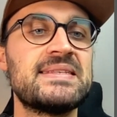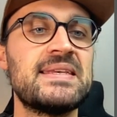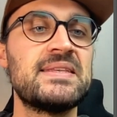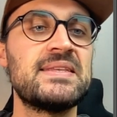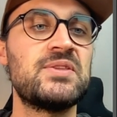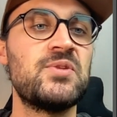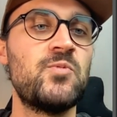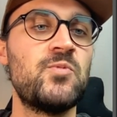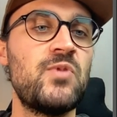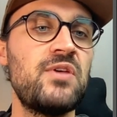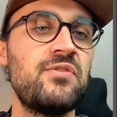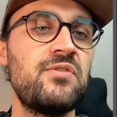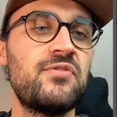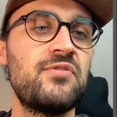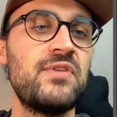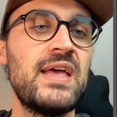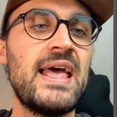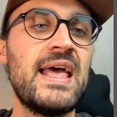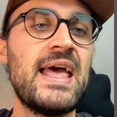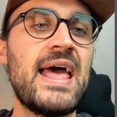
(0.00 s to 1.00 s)
set the width
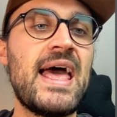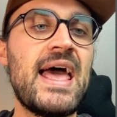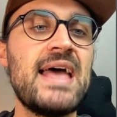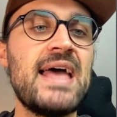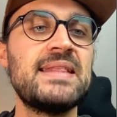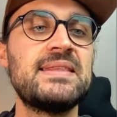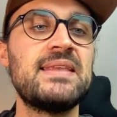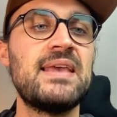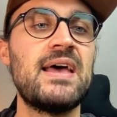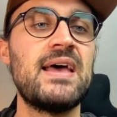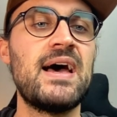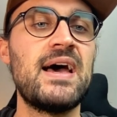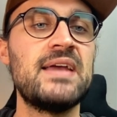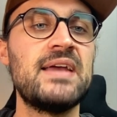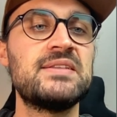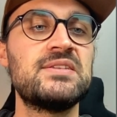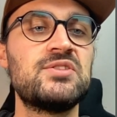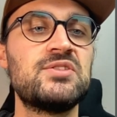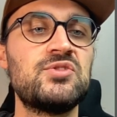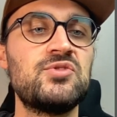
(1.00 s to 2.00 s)
and the
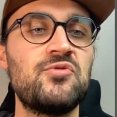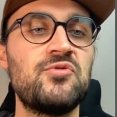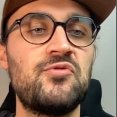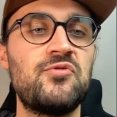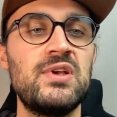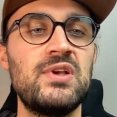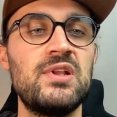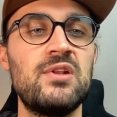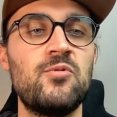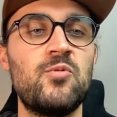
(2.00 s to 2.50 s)
height to fill